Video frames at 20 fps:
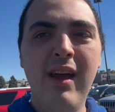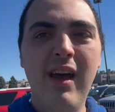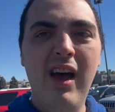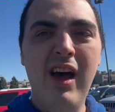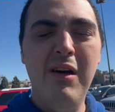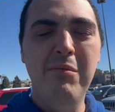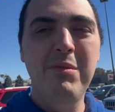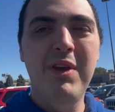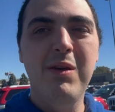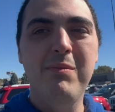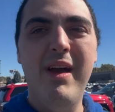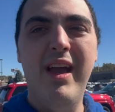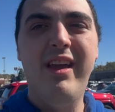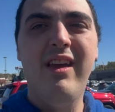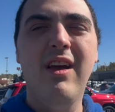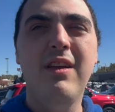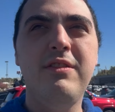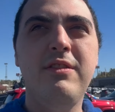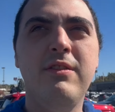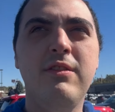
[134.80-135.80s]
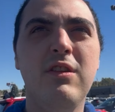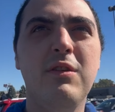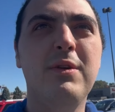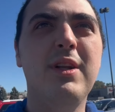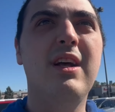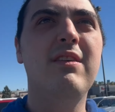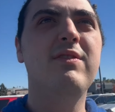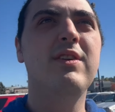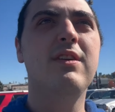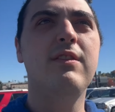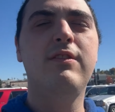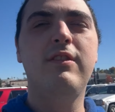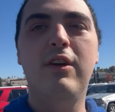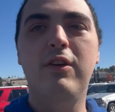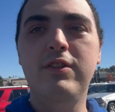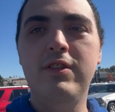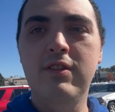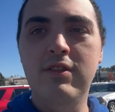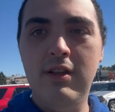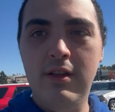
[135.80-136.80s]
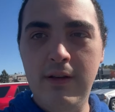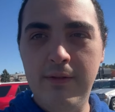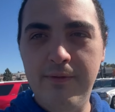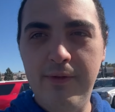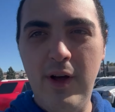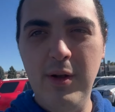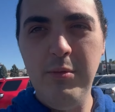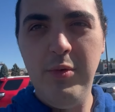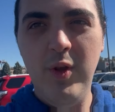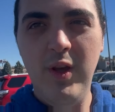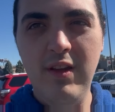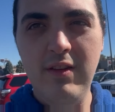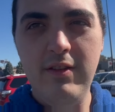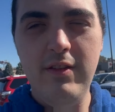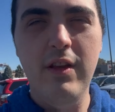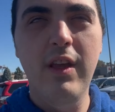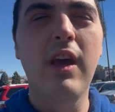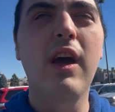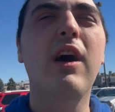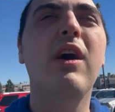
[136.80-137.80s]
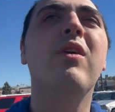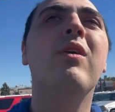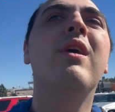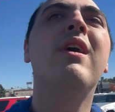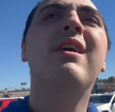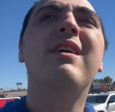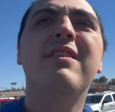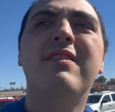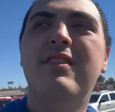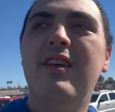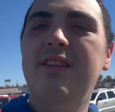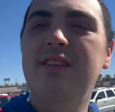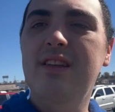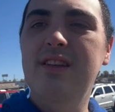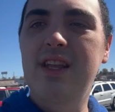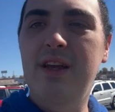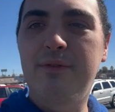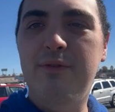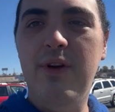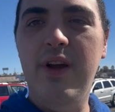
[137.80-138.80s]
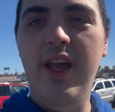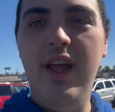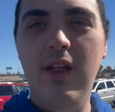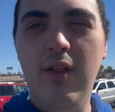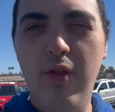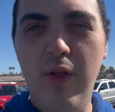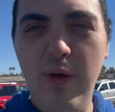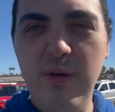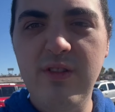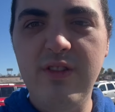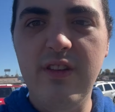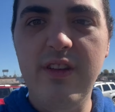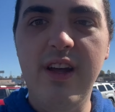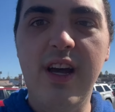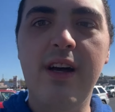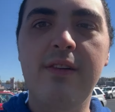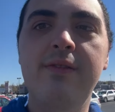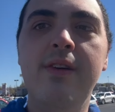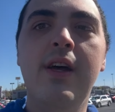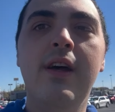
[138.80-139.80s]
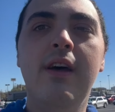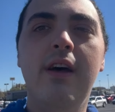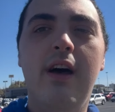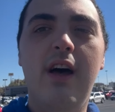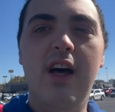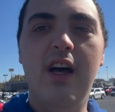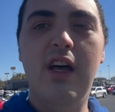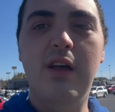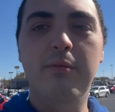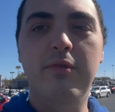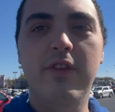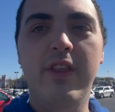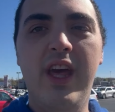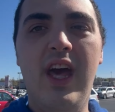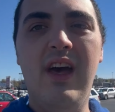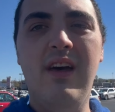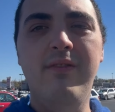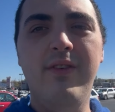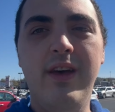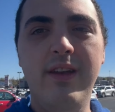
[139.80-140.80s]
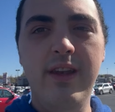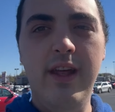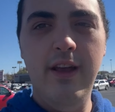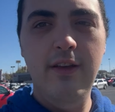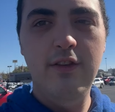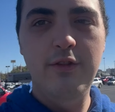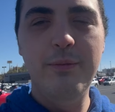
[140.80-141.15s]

um, me and my cousins or whatever. And so it's just a fun place to go, something different and close enough. Um, so they have a nice